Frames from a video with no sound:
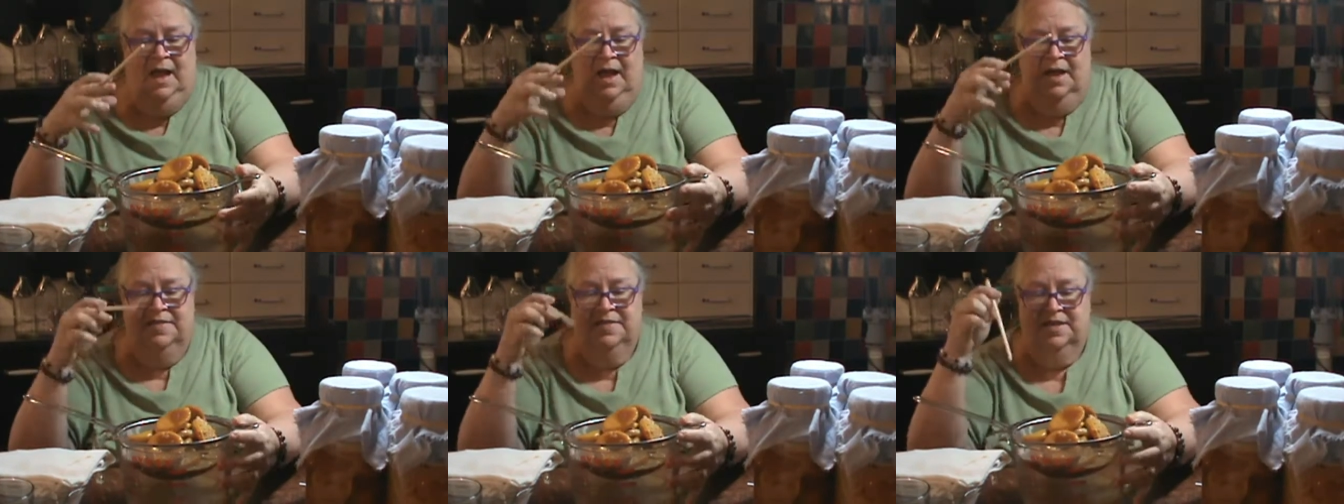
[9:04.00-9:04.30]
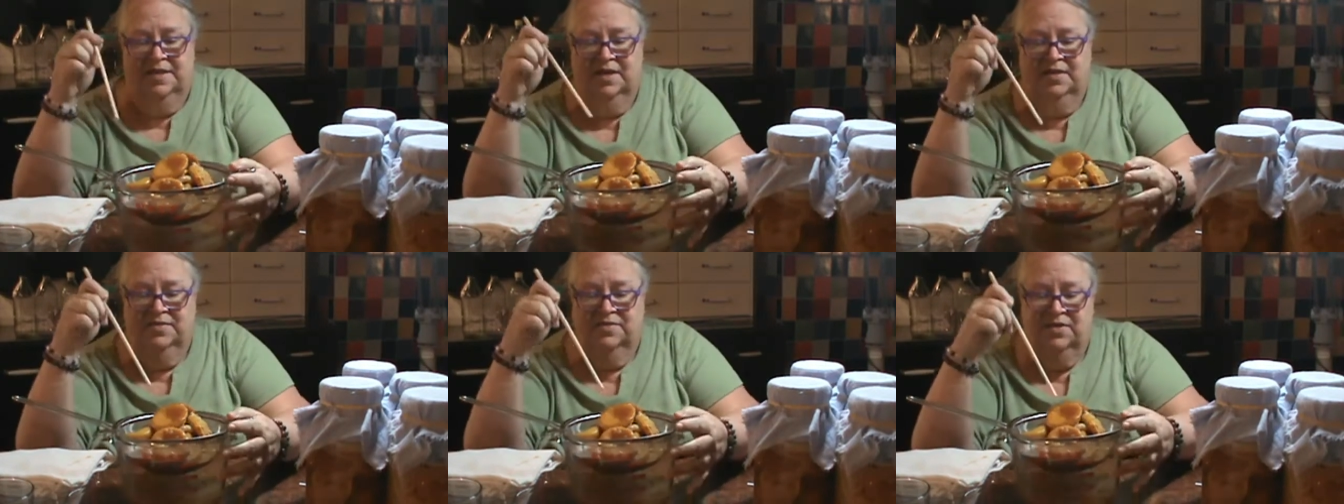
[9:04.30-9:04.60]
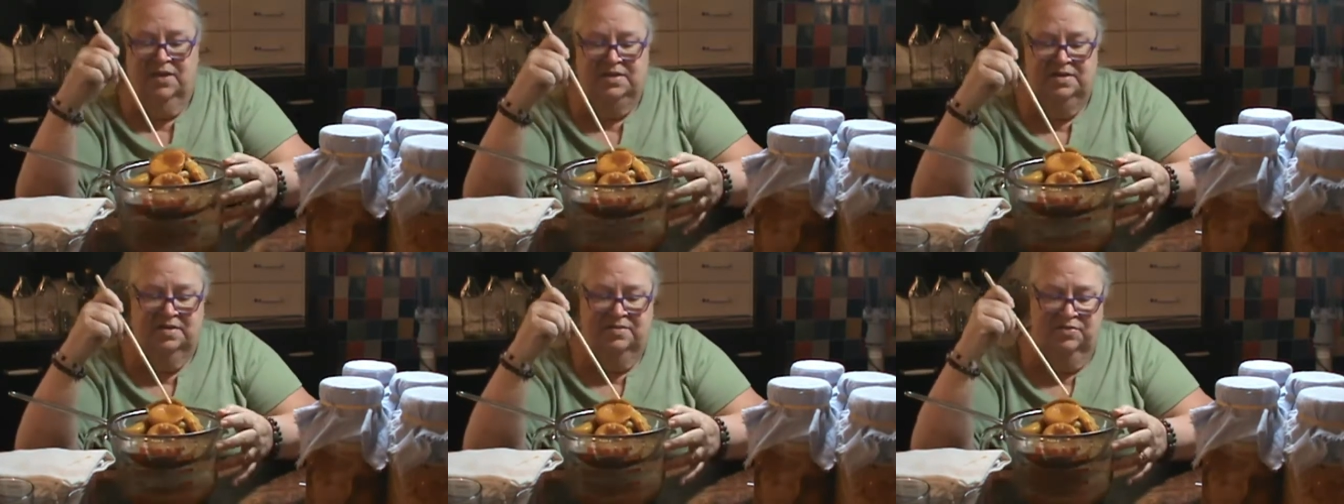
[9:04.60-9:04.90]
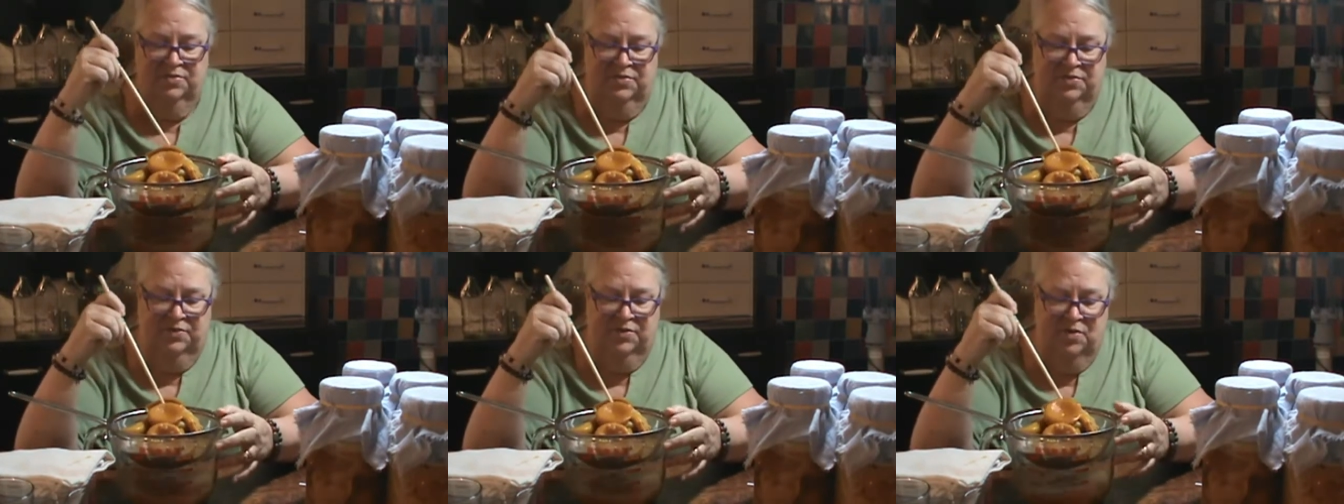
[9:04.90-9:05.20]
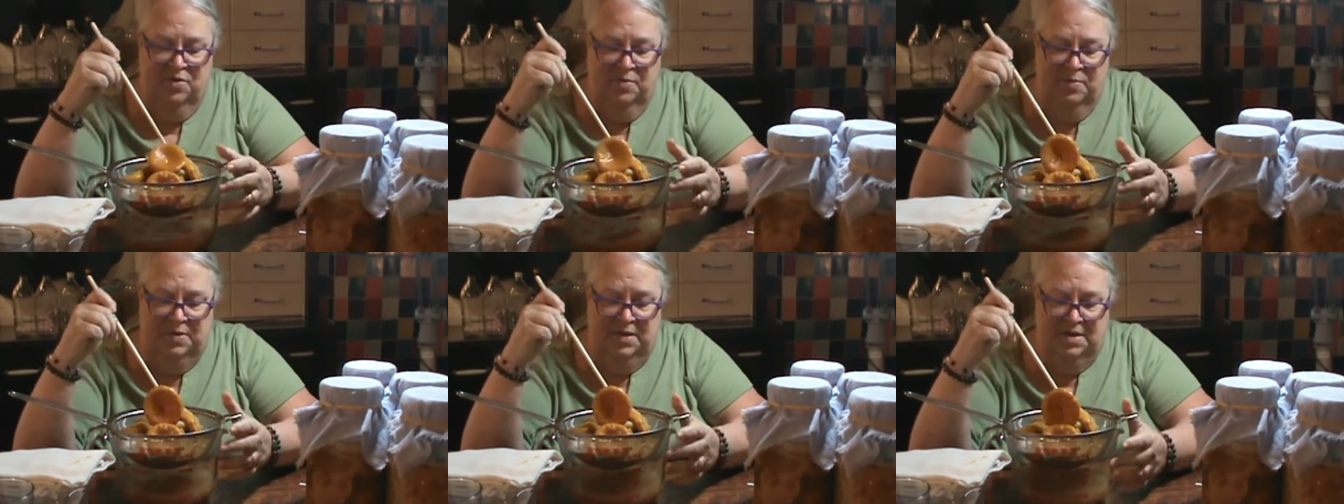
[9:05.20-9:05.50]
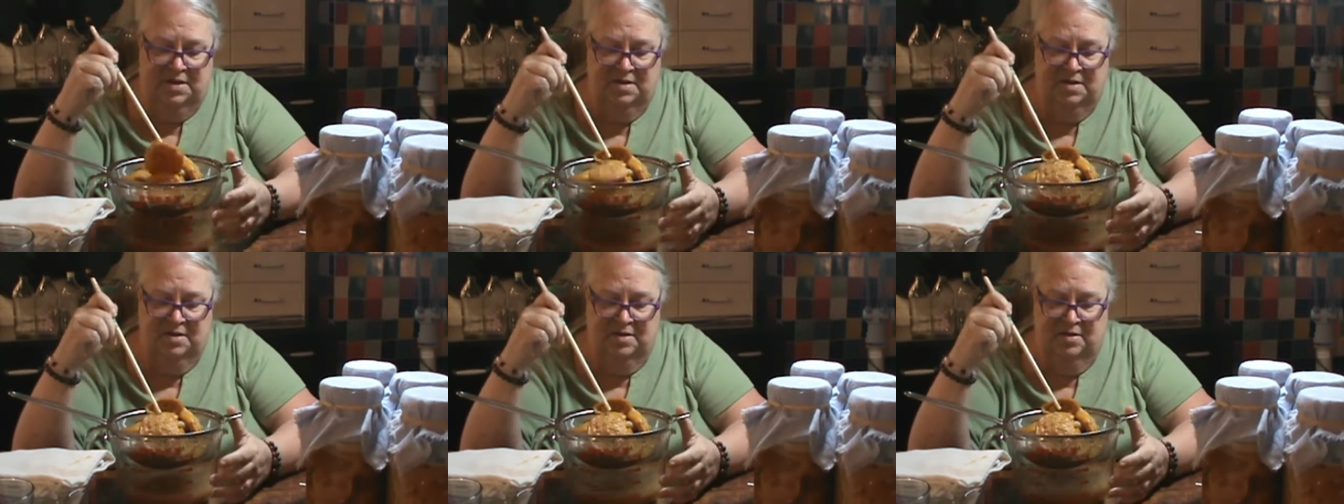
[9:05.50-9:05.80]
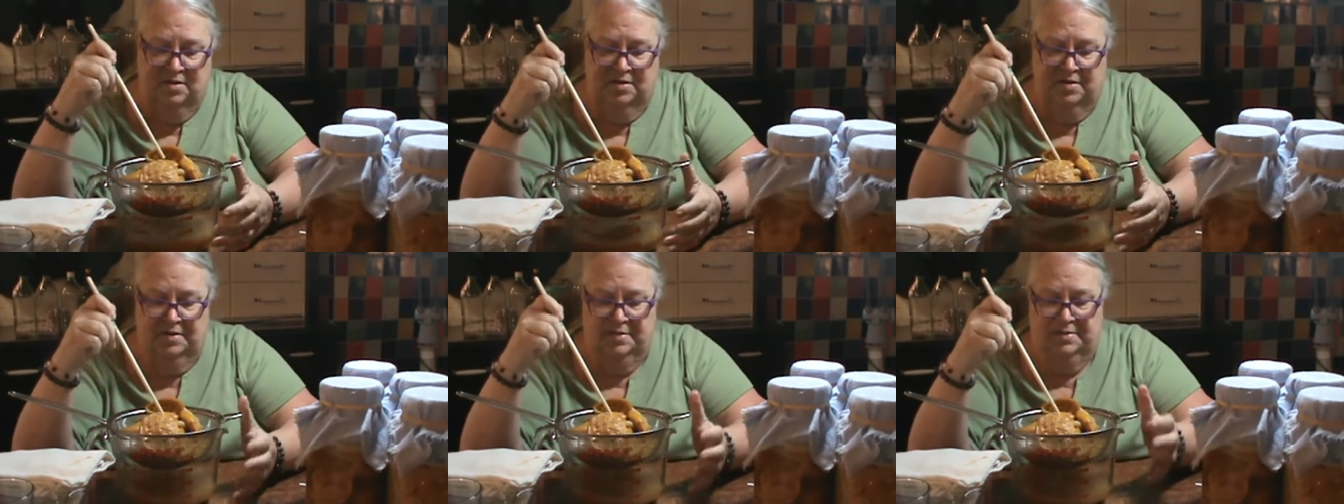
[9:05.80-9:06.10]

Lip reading: I think I saw another SCOBY in here.